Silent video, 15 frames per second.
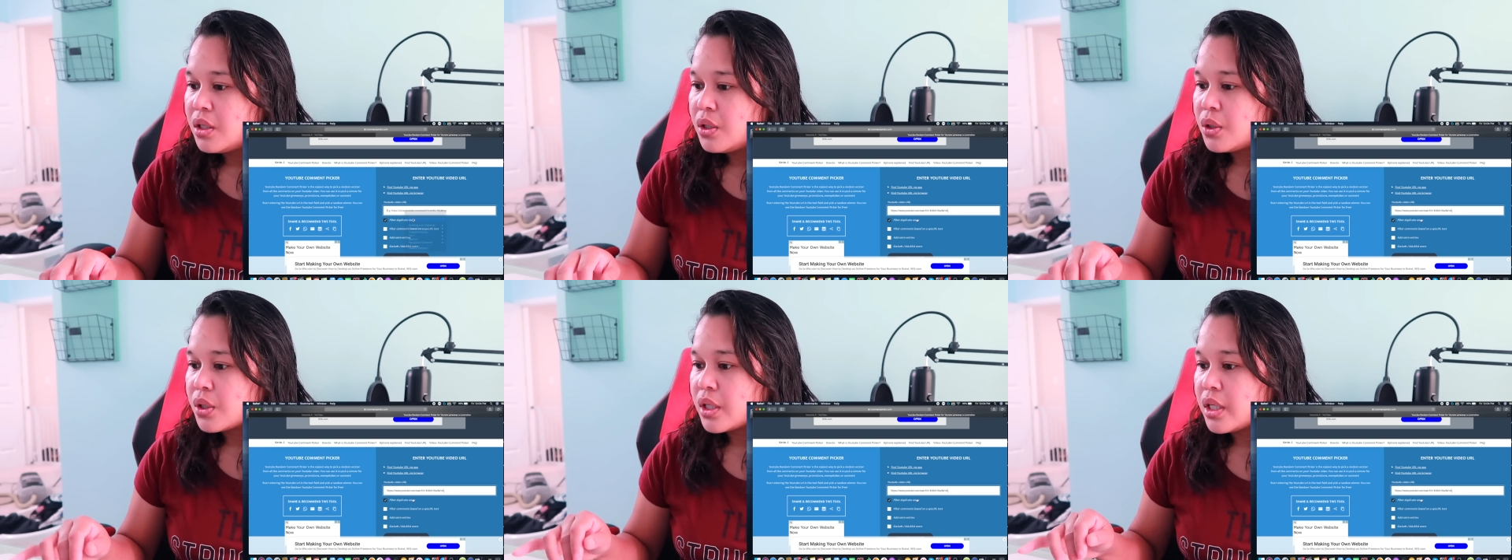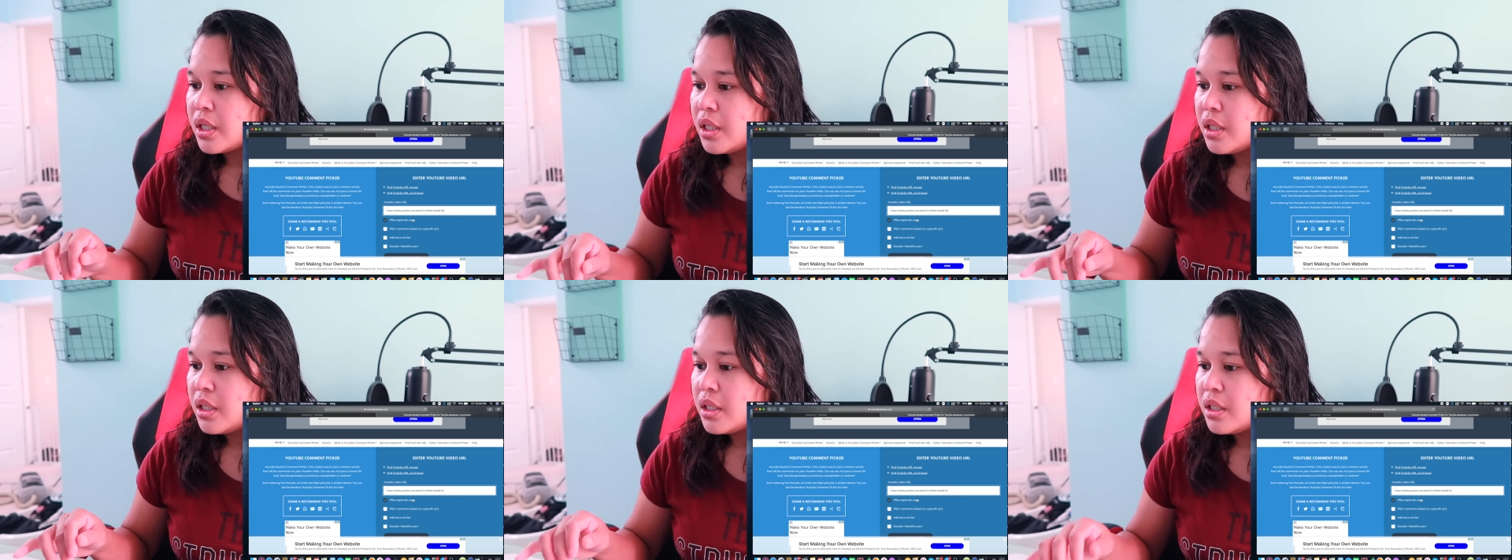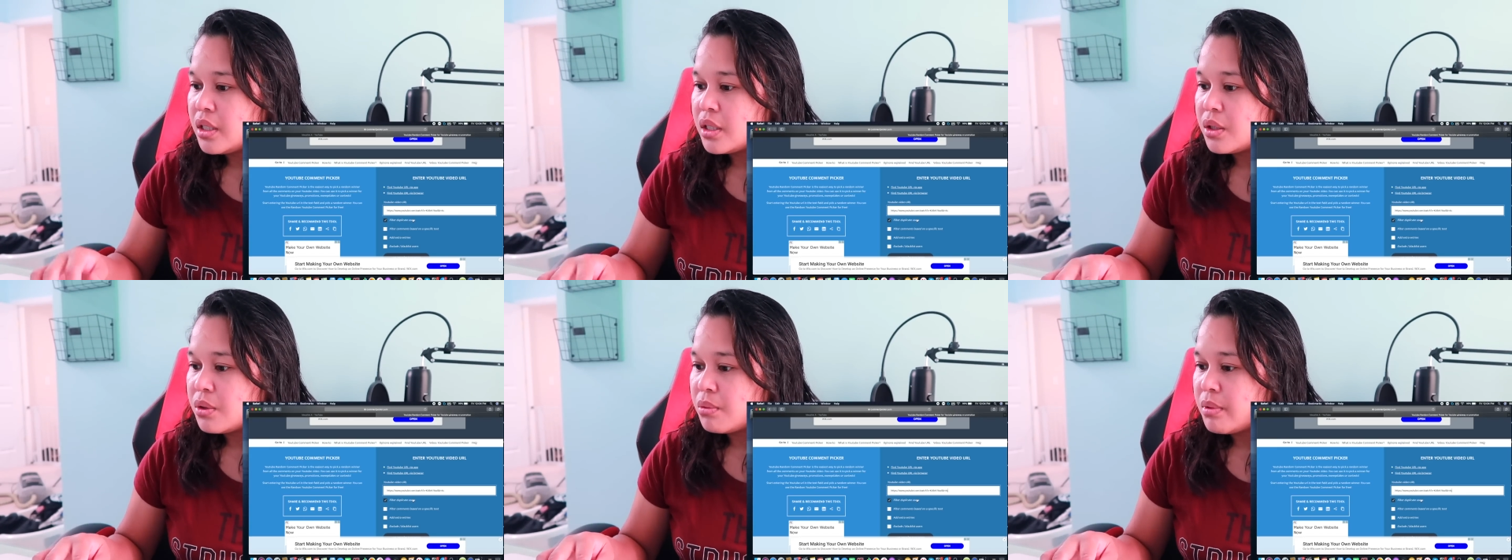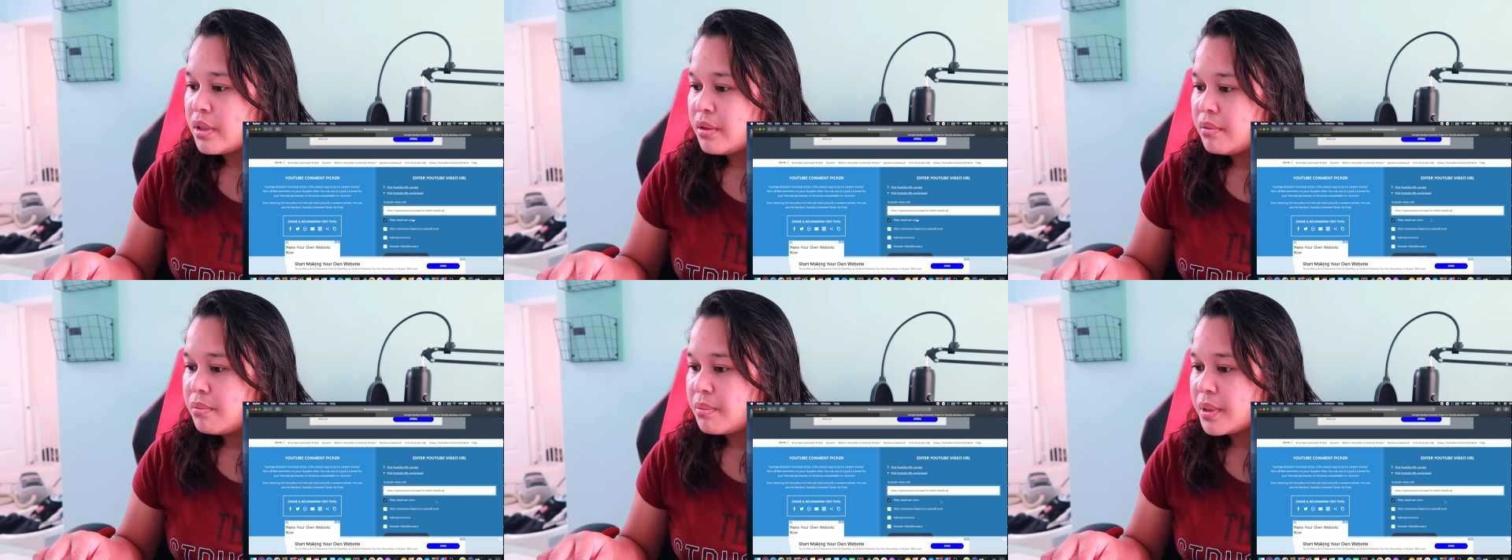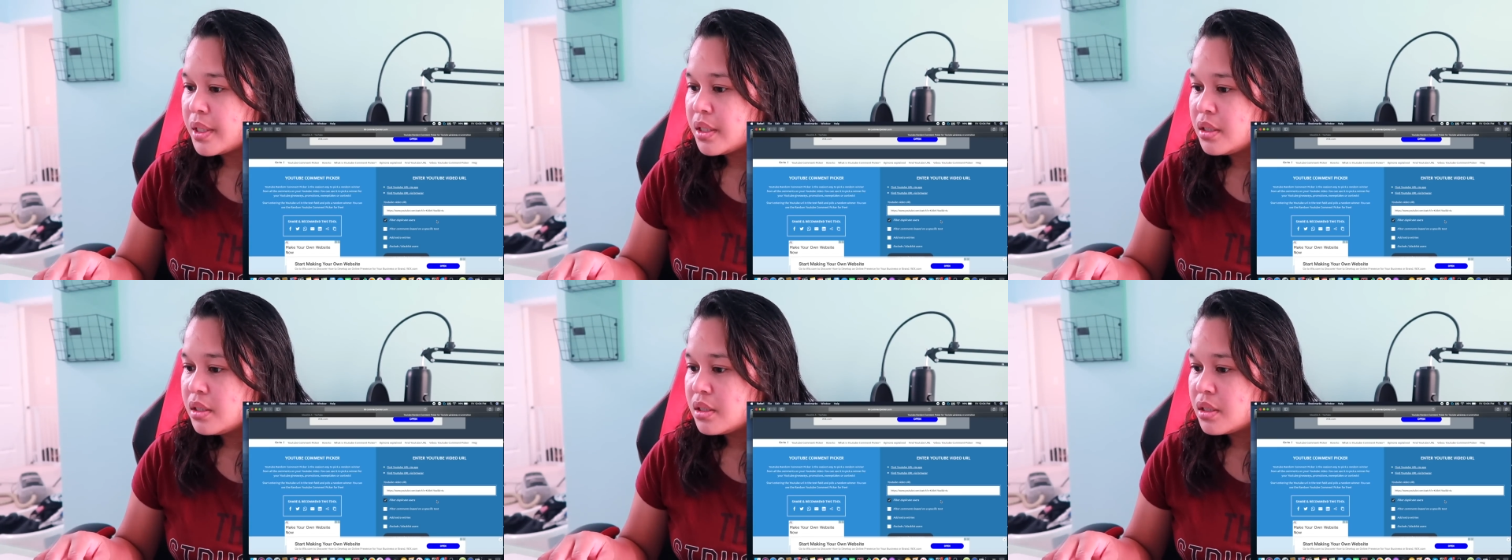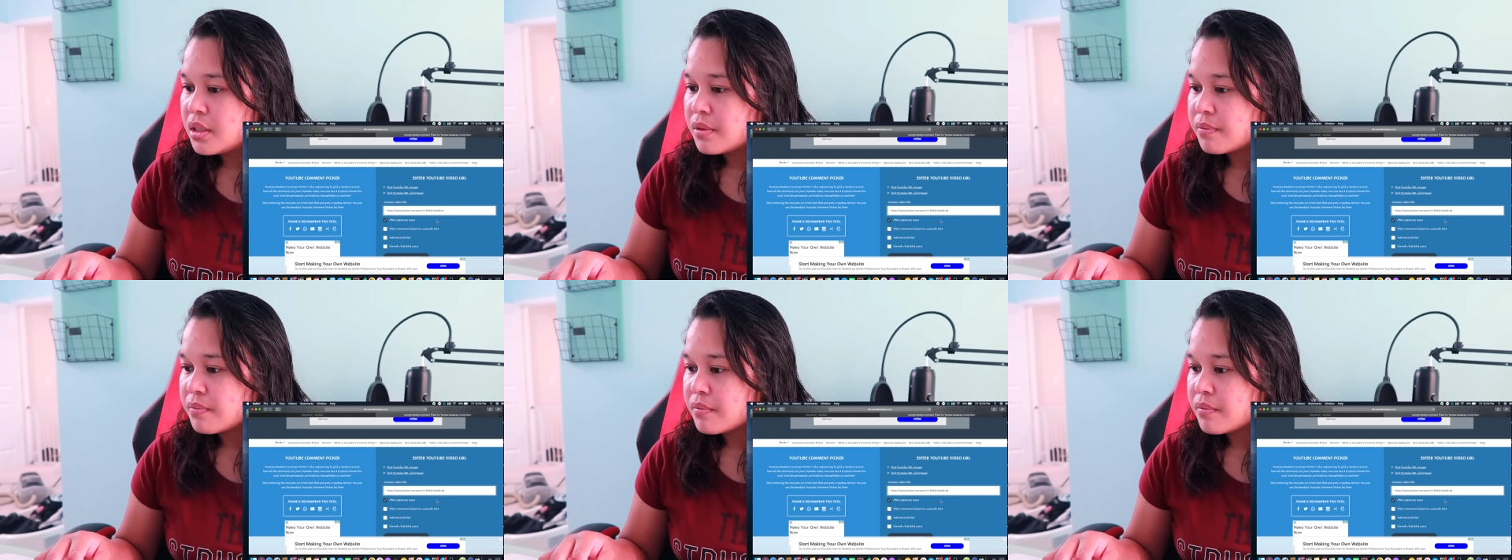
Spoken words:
Okay. Dito ba? Paste.